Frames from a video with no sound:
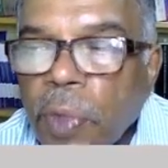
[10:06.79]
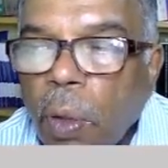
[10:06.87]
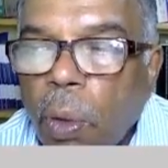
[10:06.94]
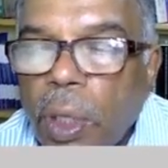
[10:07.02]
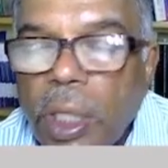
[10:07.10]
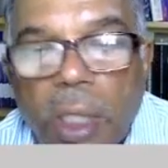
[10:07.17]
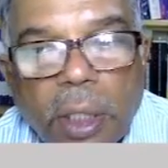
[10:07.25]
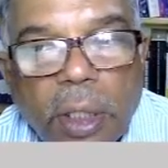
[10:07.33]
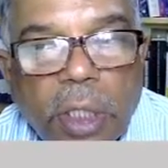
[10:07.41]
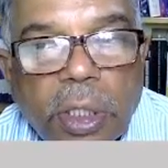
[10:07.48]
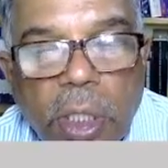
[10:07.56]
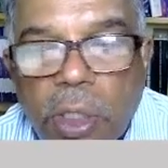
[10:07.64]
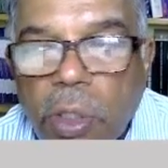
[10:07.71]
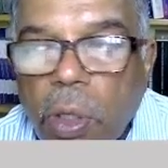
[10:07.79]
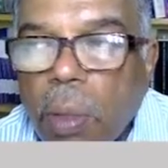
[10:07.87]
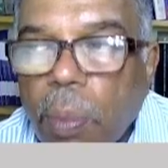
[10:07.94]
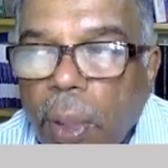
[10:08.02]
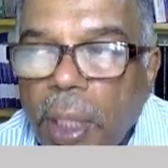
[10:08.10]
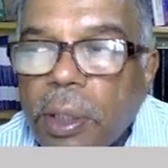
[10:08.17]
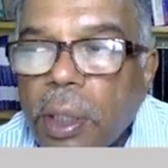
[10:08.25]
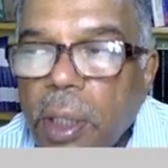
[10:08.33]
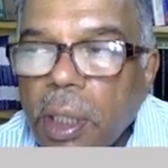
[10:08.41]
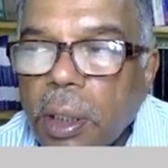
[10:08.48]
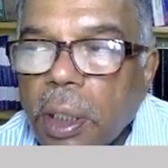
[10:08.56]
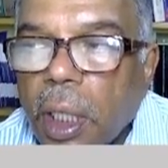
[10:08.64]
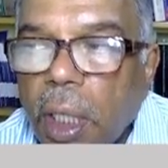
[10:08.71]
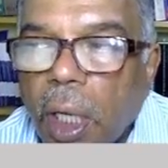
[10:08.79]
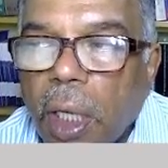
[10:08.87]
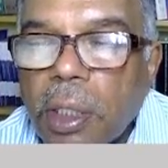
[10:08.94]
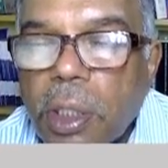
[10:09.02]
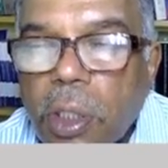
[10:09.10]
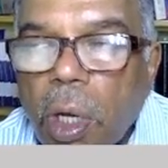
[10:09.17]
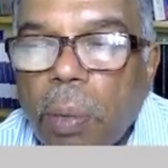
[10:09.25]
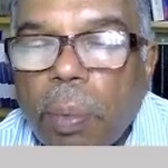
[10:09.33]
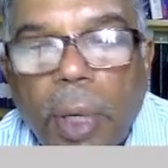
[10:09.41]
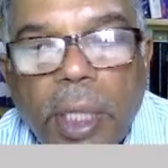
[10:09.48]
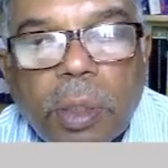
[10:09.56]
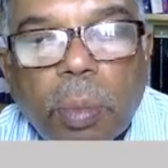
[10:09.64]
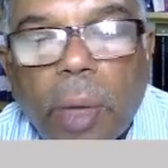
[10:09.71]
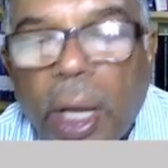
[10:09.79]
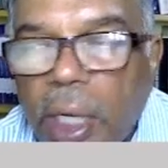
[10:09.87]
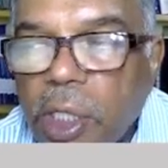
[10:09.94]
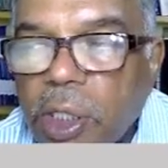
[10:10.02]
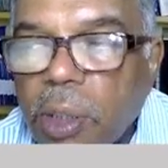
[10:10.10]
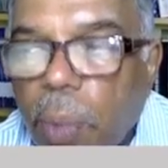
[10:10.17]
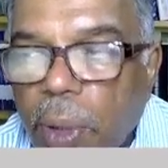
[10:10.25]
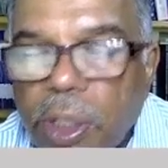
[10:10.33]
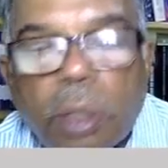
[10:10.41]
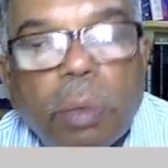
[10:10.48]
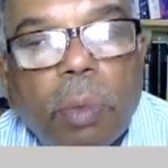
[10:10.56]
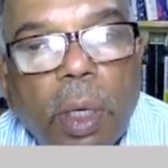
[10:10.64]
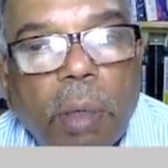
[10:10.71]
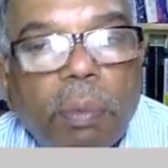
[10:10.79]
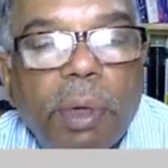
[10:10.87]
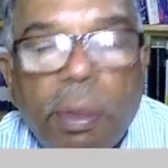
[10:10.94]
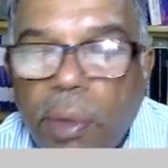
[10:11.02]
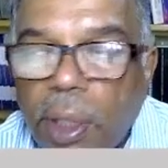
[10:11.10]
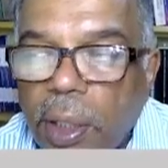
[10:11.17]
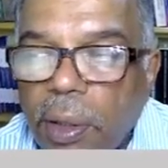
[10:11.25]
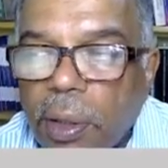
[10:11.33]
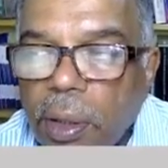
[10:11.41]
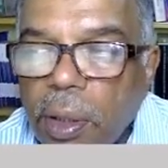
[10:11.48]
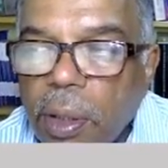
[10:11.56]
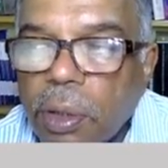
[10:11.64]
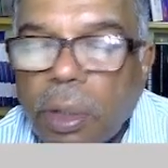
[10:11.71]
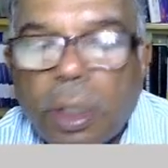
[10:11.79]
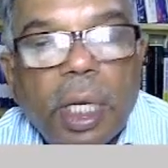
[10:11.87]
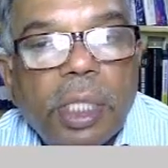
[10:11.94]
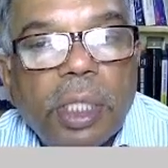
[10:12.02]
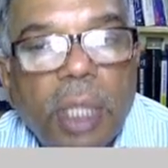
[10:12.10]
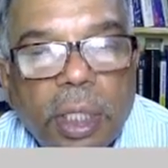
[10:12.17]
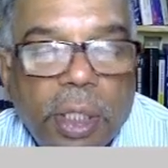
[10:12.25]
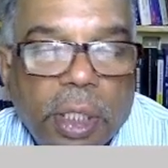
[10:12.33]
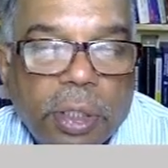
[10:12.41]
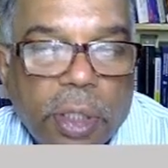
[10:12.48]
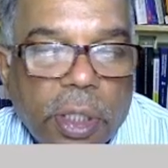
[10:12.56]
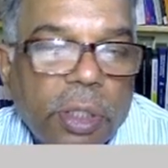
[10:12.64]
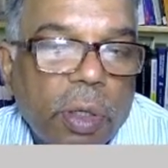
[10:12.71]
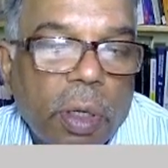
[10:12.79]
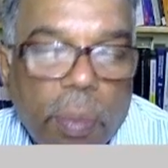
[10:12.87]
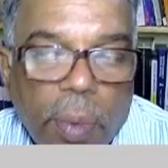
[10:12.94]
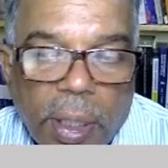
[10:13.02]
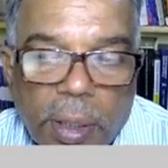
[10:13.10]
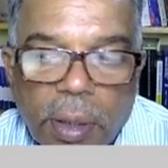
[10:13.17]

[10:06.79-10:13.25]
What is adjusted stock price? The current stock price minus the present value of dividend. So that is the adjusted stock price.